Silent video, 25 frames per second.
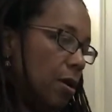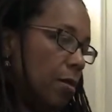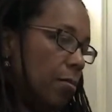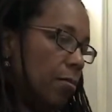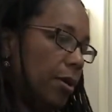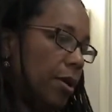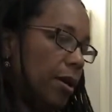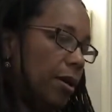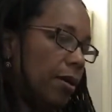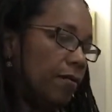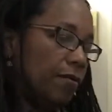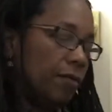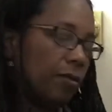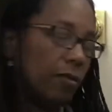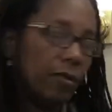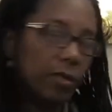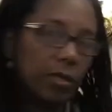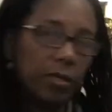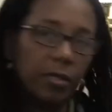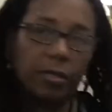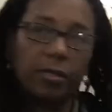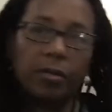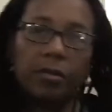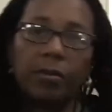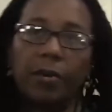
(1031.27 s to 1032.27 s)
But every
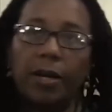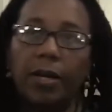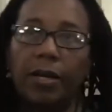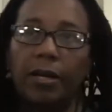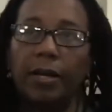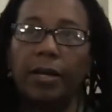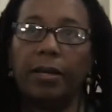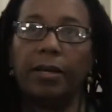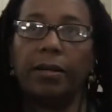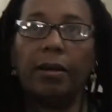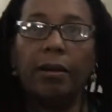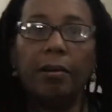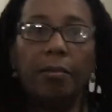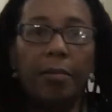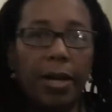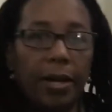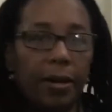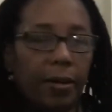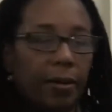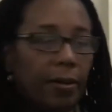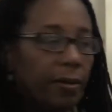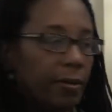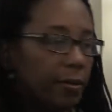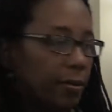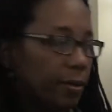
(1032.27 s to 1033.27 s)
once in a while I come
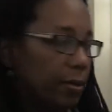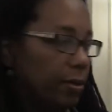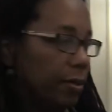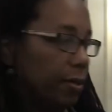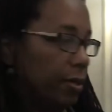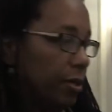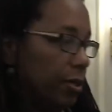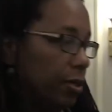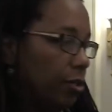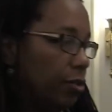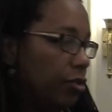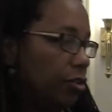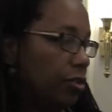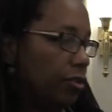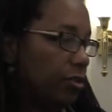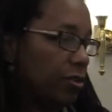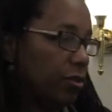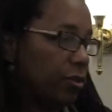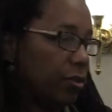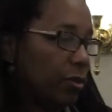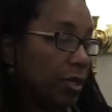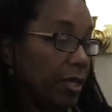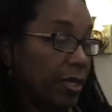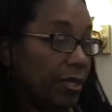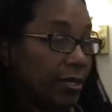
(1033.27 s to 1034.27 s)
out into the
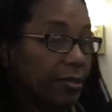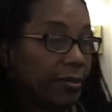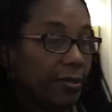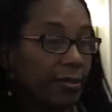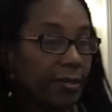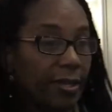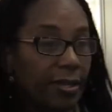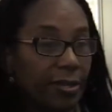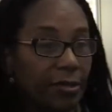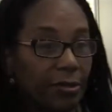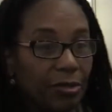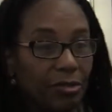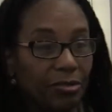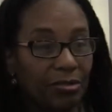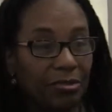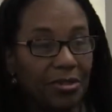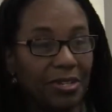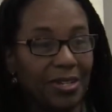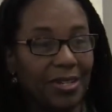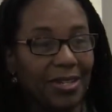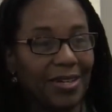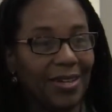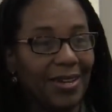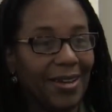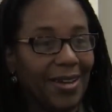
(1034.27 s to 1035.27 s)
20th
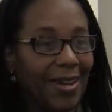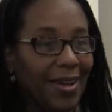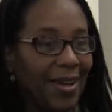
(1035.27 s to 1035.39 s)
century,